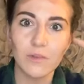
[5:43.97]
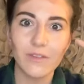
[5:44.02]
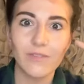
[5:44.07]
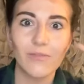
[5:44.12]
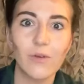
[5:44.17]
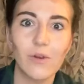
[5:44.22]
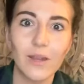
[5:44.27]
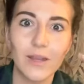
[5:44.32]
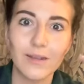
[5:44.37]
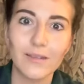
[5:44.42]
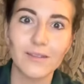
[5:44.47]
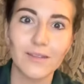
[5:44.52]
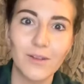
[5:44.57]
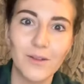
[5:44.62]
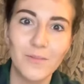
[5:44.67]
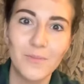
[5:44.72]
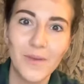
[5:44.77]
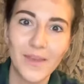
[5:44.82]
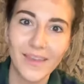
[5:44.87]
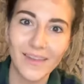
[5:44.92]
forehead a little
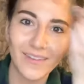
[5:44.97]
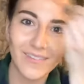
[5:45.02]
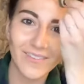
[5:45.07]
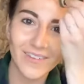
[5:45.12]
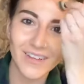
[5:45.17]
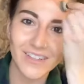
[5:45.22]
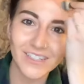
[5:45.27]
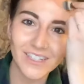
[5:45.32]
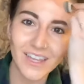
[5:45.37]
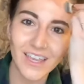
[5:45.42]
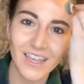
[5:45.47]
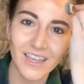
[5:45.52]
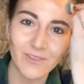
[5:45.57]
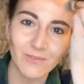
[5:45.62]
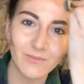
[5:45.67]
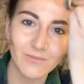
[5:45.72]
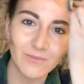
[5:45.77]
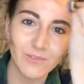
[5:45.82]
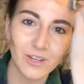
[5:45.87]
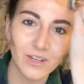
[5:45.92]
bit, which, hey,
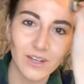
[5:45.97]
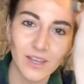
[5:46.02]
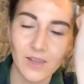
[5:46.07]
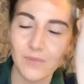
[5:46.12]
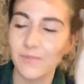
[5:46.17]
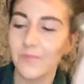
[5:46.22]
why not?